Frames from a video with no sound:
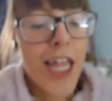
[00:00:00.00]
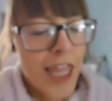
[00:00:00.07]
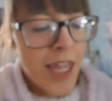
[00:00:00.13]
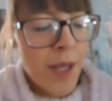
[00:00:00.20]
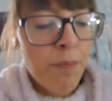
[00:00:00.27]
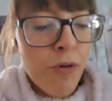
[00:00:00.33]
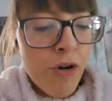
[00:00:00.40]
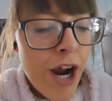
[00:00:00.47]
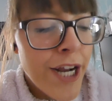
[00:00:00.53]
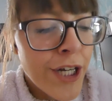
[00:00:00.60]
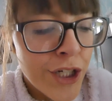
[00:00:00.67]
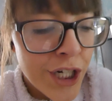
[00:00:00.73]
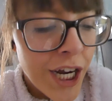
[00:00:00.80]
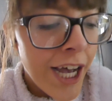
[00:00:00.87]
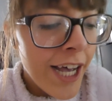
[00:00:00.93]
The
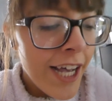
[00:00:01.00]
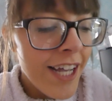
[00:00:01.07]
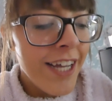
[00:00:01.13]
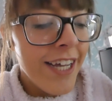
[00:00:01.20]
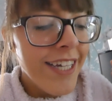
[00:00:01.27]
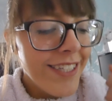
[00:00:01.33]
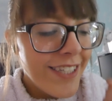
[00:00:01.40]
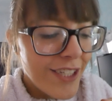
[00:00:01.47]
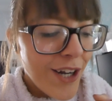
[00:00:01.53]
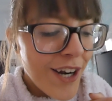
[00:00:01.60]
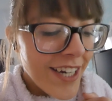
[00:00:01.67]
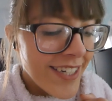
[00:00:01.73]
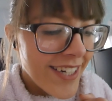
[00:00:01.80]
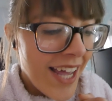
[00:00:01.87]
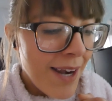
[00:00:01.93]
pressure, it's
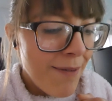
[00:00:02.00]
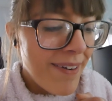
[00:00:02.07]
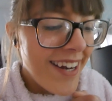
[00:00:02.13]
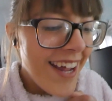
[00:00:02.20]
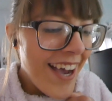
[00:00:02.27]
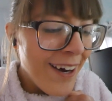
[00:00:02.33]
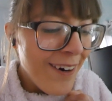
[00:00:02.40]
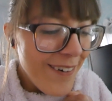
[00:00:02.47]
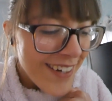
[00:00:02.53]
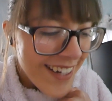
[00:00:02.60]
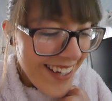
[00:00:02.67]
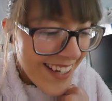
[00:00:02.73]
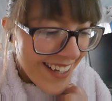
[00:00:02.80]
starting to get me now.